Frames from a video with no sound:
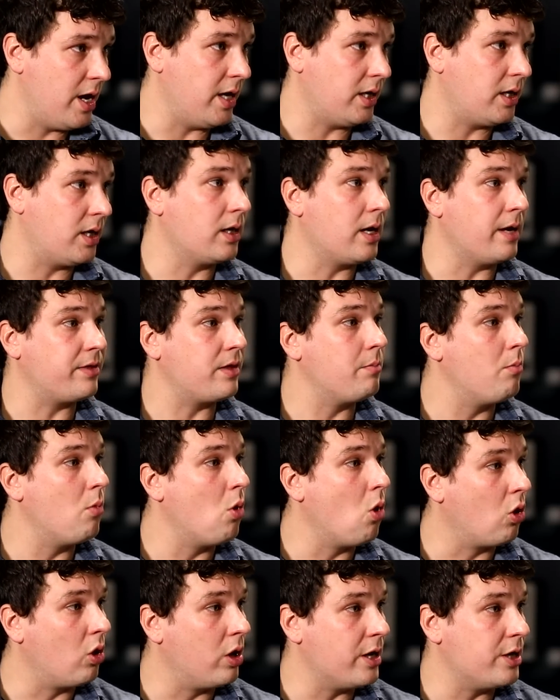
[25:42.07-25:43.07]
It can get them
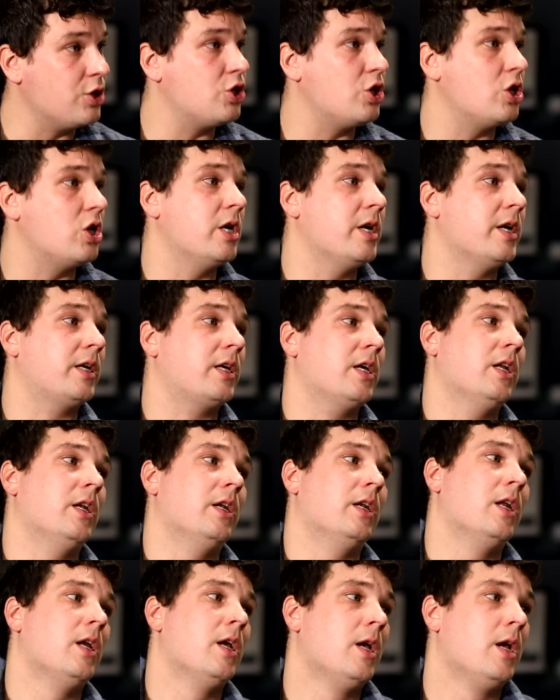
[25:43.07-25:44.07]
more injured. It
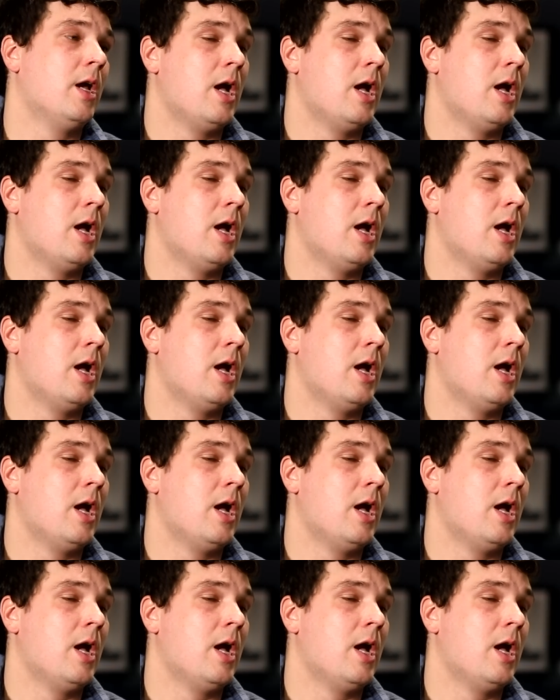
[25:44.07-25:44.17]
can